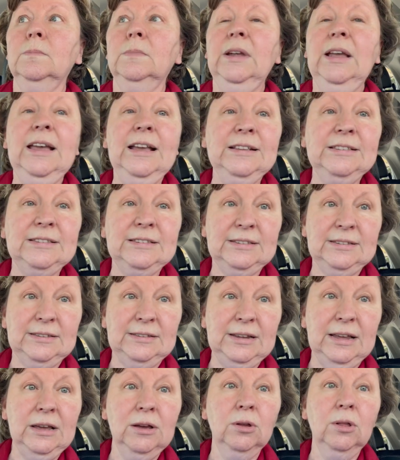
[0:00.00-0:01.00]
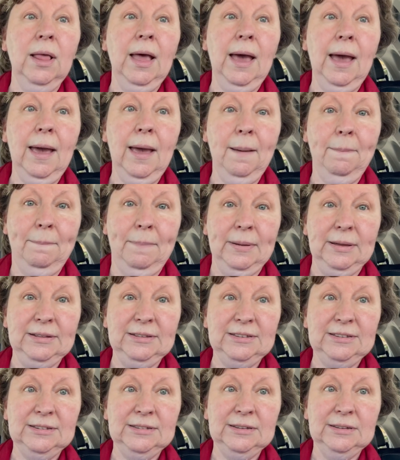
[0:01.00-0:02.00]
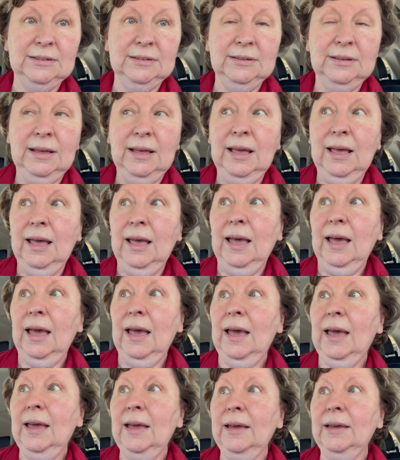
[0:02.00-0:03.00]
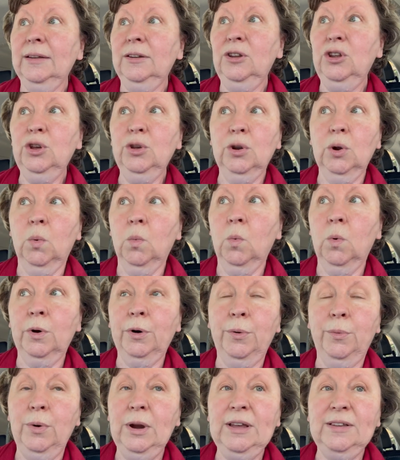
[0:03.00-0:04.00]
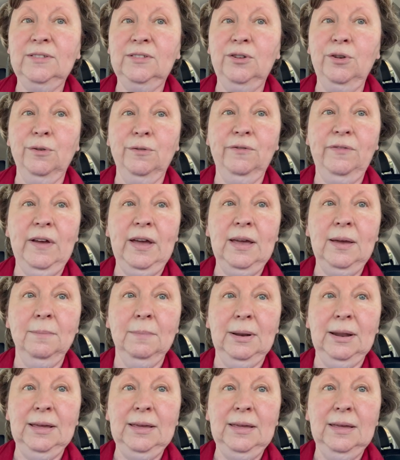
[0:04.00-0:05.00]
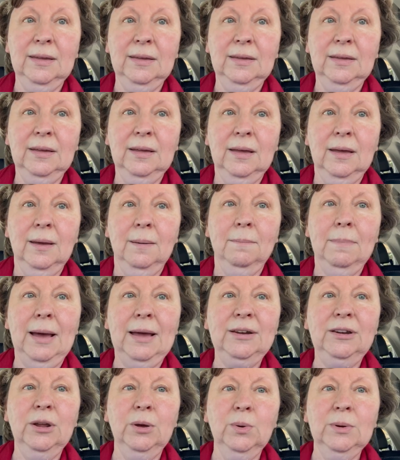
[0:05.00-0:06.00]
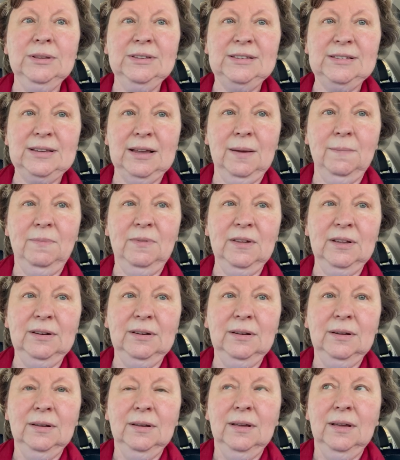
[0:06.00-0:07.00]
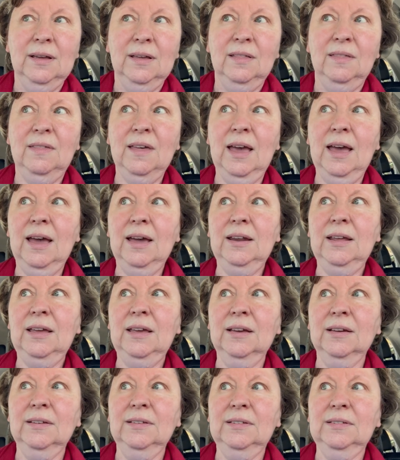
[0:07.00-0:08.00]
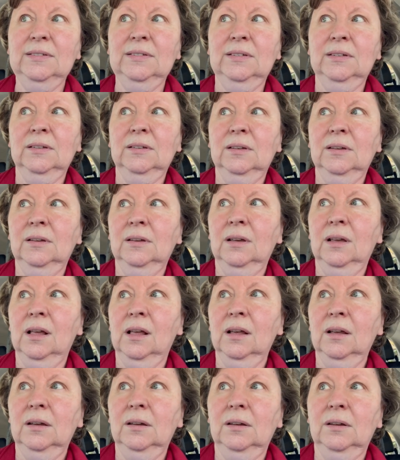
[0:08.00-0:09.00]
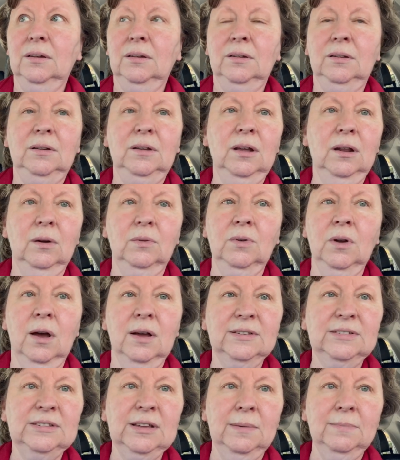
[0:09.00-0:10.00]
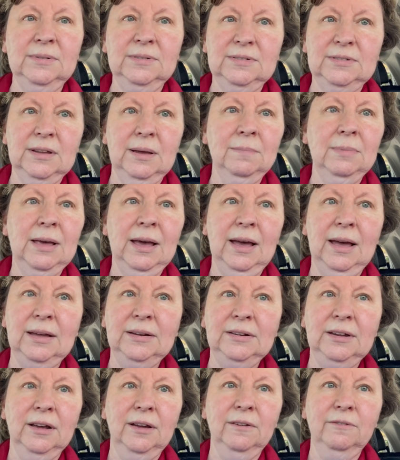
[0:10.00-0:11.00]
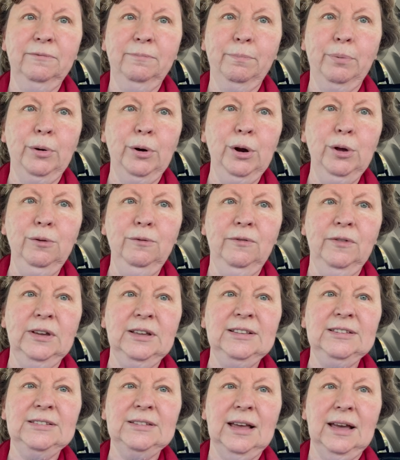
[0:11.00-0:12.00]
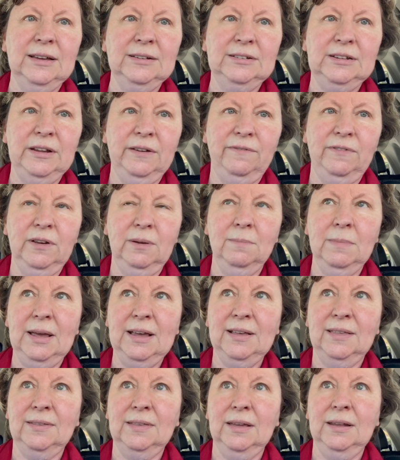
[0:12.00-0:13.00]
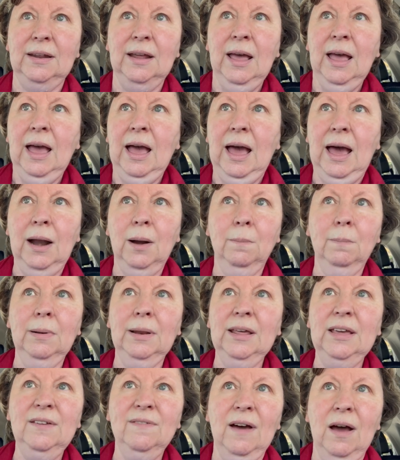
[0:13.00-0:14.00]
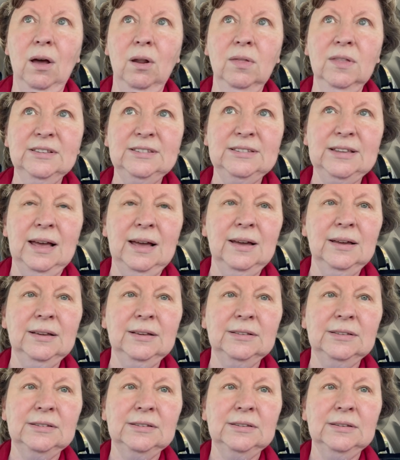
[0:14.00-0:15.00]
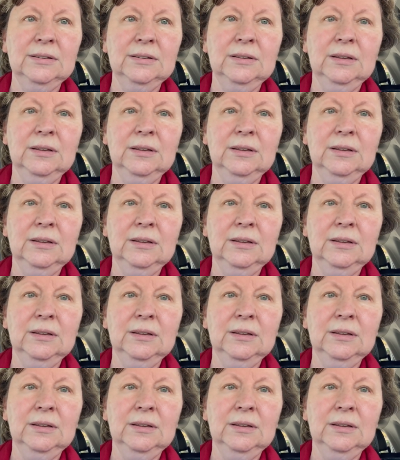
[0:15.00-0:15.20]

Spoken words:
it still happens, and you don't want to risk your family by doing something that is, not some kind of proven scientific method. I don't believe all the science,